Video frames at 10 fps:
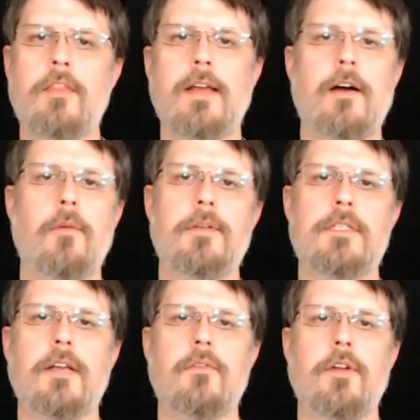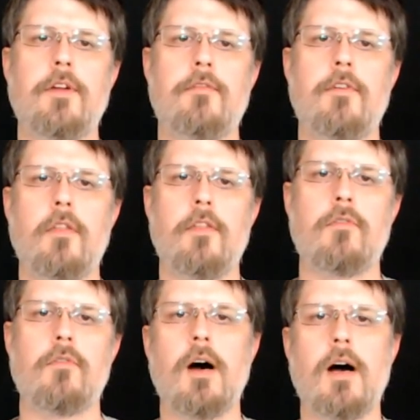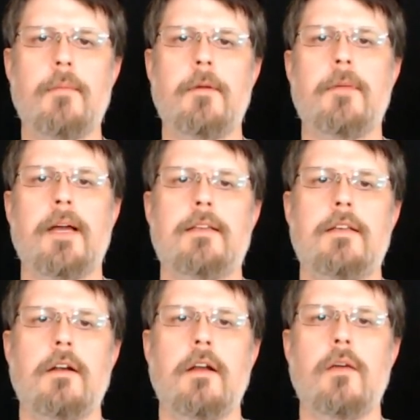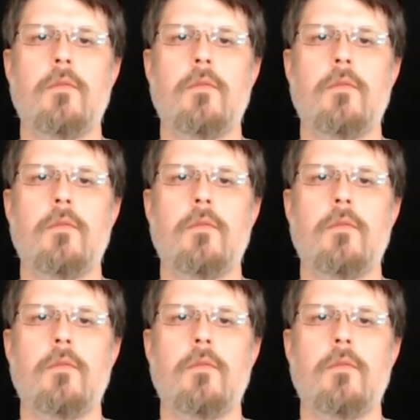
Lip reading: that help us get rid of all the grime and bacteria